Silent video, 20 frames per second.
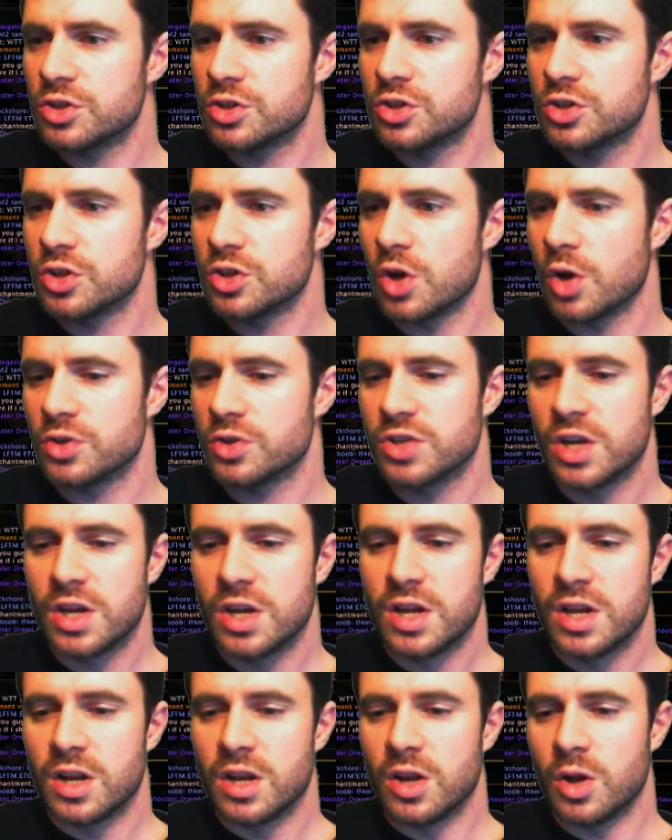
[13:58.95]
Shot.
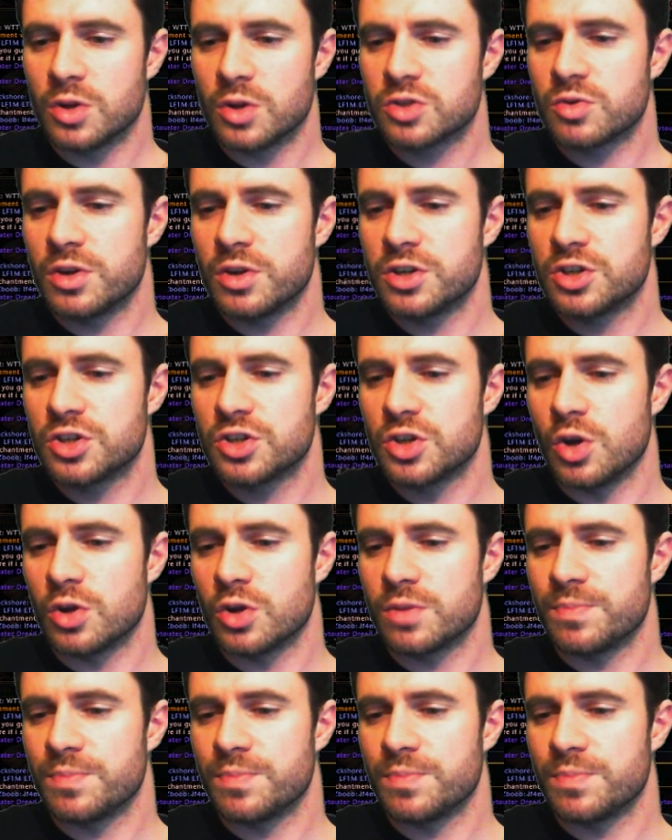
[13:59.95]
Long Strider's Shot